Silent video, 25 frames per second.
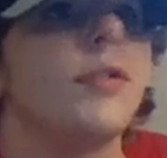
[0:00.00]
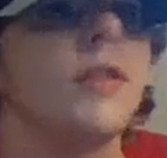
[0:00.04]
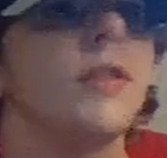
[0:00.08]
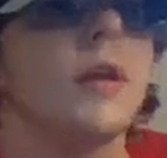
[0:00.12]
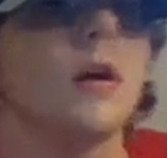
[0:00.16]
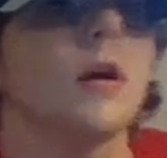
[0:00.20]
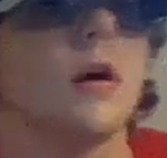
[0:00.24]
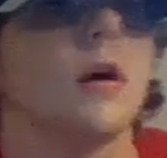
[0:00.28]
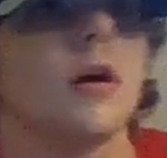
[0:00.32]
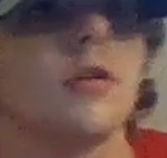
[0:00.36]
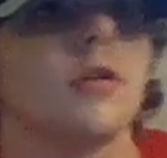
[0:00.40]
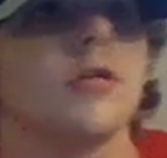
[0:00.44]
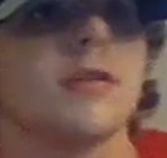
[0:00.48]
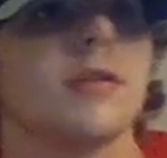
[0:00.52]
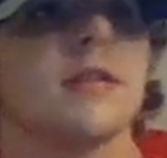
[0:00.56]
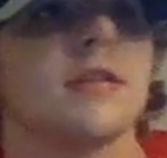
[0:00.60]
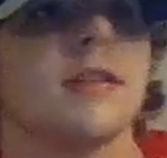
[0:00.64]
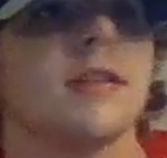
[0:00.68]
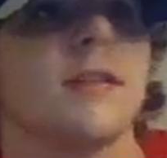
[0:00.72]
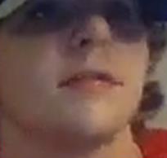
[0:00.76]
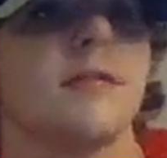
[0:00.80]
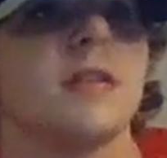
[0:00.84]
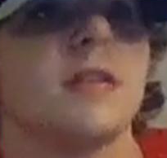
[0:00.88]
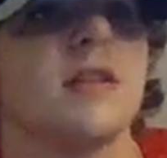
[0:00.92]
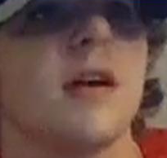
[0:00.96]
The
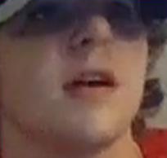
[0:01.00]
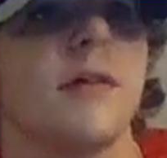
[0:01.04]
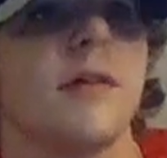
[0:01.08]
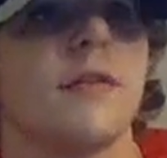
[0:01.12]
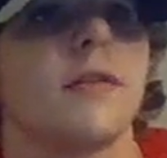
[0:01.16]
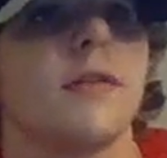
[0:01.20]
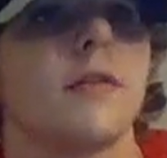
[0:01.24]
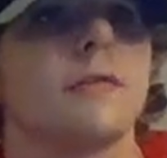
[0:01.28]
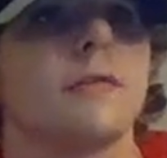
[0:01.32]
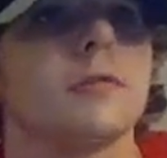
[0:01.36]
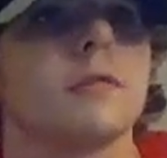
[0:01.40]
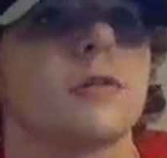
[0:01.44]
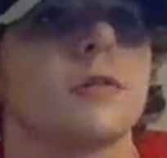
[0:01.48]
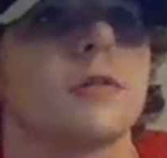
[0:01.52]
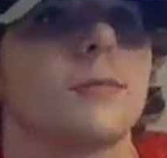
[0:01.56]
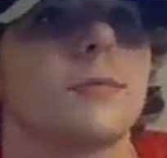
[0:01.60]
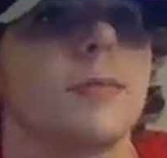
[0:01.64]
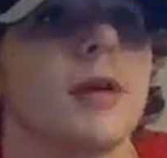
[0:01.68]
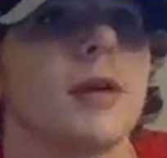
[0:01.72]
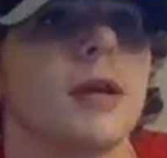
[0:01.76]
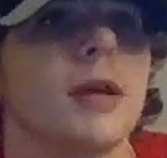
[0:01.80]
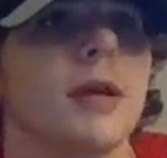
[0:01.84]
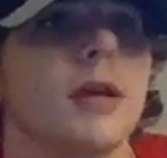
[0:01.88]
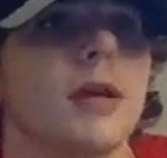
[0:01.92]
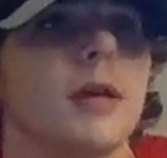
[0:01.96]
177th overall
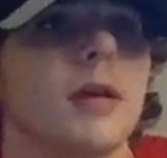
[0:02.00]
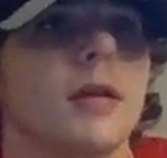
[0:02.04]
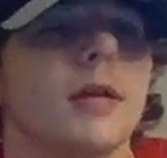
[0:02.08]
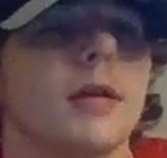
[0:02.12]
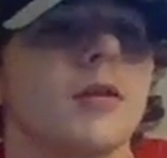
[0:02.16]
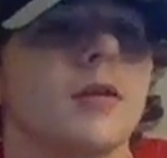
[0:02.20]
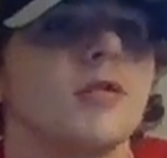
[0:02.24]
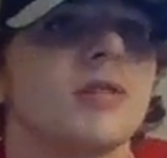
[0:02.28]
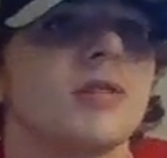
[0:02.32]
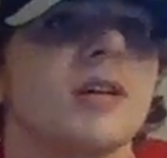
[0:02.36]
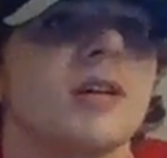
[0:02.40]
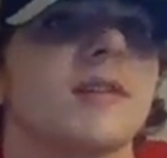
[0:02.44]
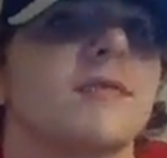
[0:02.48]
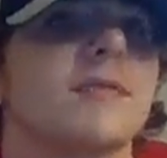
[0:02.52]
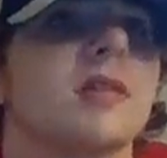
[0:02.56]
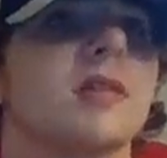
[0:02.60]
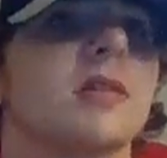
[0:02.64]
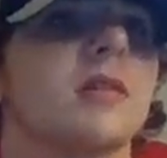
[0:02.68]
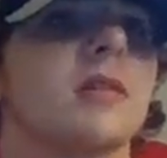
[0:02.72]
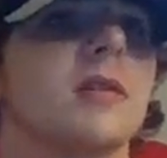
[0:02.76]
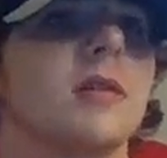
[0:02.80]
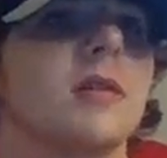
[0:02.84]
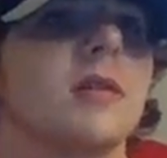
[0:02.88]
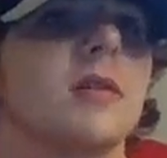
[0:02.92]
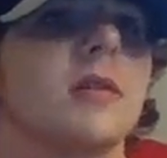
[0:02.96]
pick in the
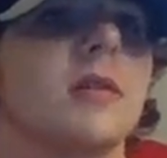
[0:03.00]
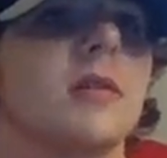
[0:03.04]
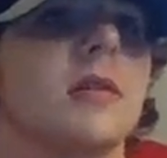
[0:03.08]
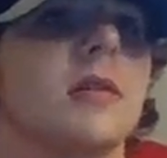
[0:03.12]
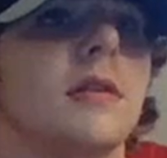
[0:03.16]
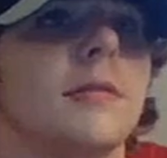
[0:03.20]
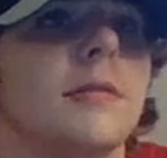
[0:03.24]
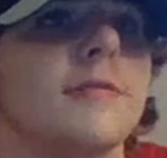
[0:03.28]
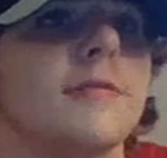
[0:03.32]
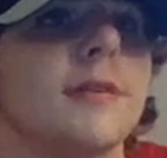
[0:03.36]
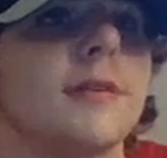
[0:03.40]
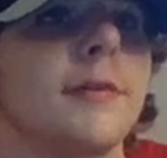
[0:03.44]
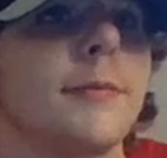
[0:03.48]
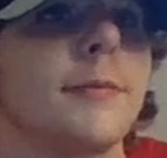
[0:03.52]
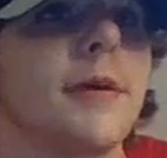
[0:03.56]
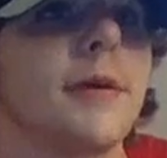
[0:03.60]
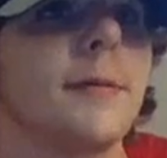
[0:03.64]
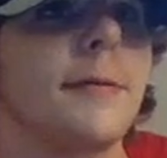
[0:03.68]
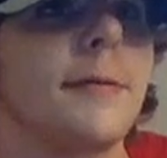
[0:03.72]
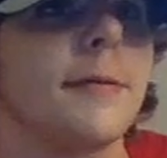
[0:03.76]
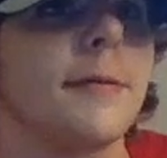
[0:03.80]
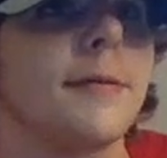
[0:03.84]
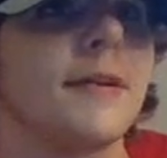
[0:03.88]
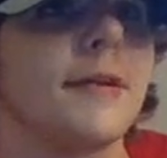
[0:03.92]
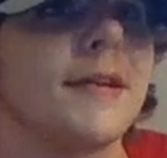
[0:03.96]
draft, the Toronto
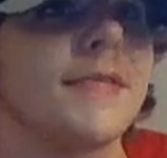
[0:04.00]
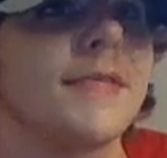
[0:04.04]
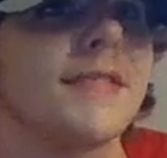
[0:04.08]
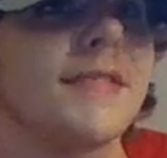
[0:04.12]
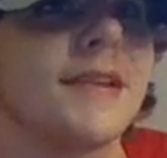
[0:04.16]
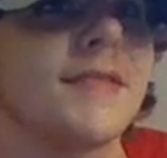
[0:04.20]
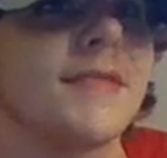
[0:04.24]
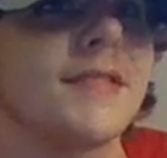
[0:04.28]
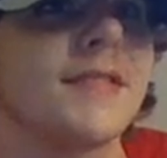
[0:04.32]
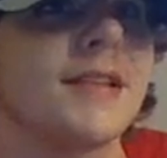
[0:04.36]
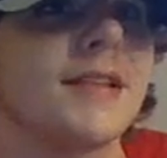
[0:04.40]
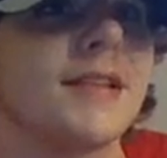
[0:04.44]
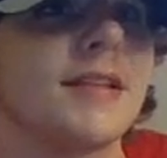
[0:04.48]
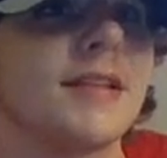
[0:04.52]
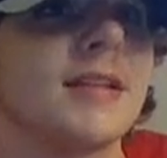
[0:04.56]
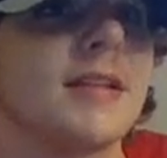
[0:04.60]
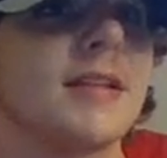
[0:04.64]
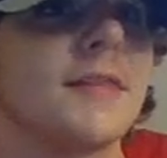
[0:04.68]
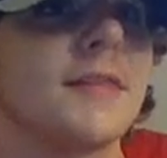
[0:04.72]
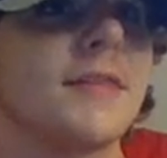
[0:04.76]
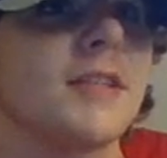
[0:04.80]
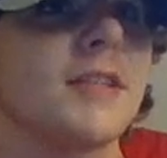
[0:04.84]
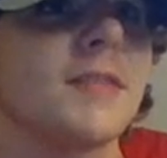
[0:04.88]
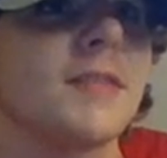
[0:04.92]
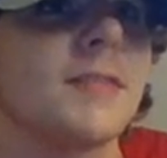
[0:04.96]
Maple Leafs has selected
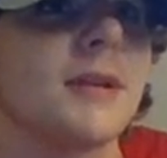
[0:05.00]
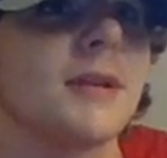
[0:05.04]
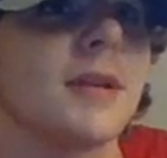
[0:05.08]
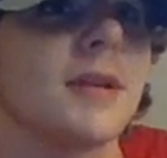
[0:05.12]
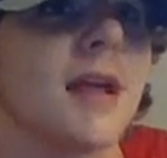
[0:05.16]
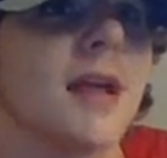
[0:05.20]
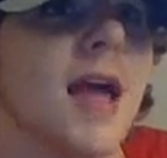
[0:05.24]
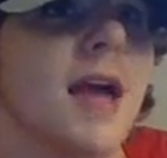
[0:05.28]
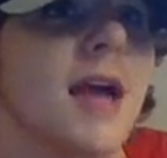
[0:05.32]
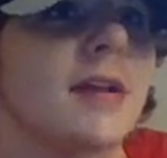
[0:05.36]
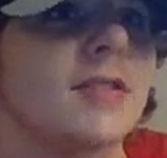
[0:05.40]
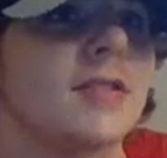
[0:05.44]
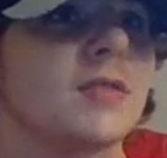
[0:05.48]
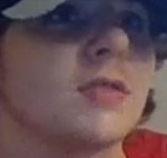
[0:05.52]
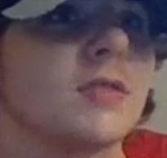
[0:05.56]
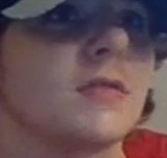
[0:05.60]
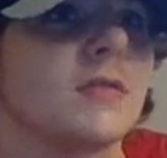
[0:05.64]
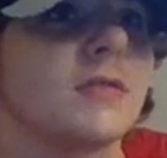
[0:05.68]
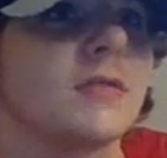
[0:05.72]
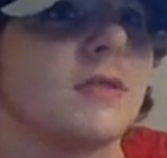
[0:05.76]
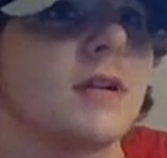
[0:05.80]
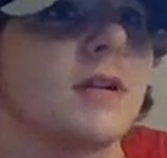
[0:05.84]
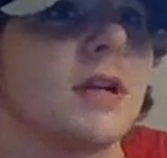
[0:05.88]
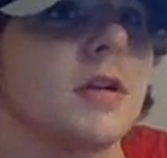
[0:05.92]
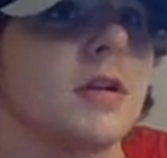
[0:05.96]
defenseman
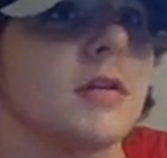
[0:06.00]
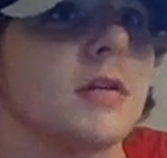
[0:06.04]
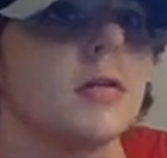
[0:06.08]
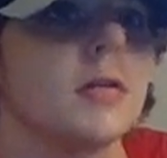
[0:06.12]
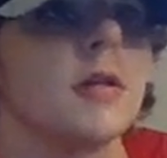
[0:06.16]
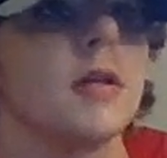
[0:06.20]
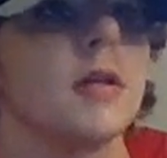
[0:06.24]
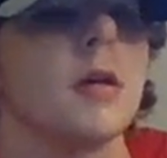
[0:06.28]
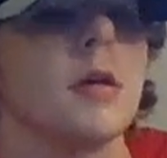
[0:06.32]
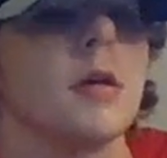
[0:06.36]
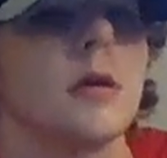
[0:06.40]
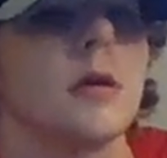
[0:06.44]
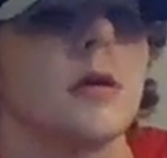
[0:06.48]
Axel Ringel.